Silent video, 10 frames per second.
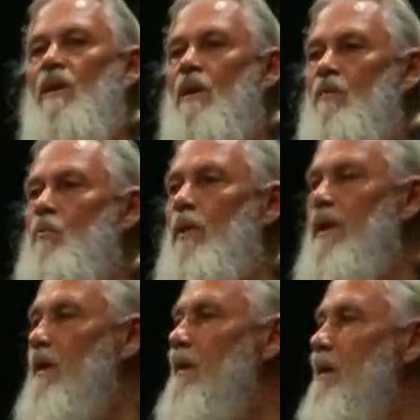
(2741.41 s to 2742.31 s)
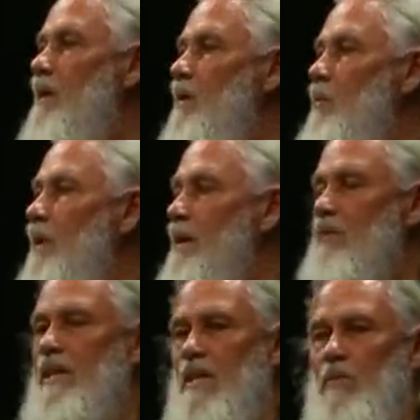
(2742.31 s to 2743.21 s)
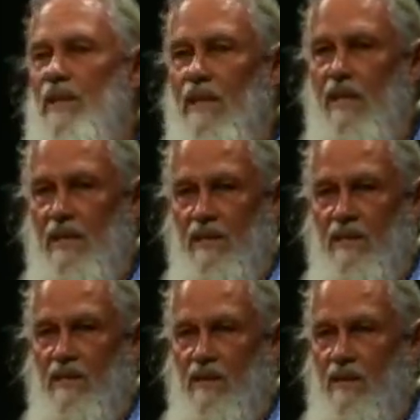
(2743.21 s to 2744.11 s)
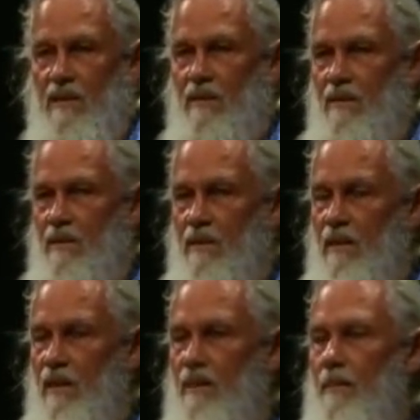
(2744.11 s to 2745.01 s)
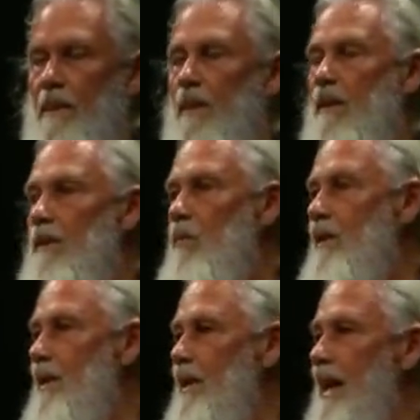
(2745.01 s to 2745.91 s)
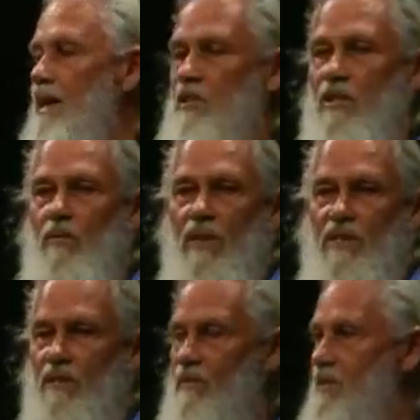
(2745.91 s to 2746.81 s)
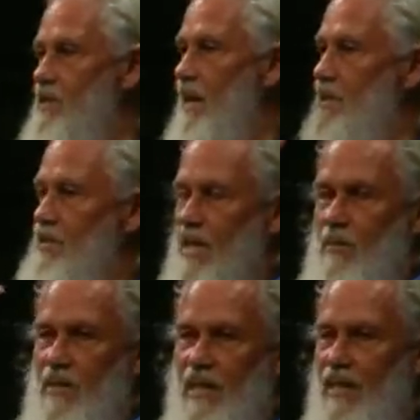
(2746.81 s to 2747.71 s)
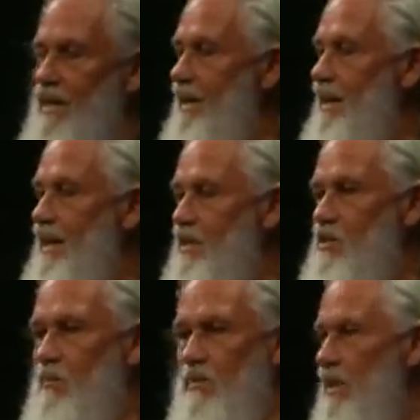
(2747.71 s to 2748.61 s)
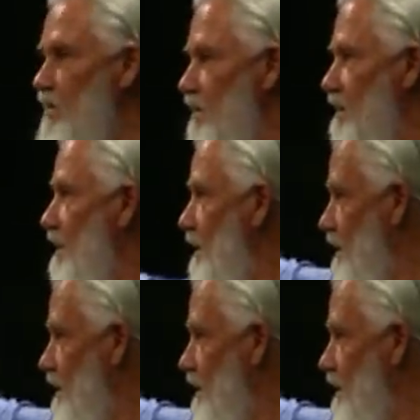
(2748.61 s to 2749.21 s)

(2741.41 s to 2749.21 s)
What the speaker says: of where everything begins. Okay? One analogy was if the sun's coming in and it hits a mirror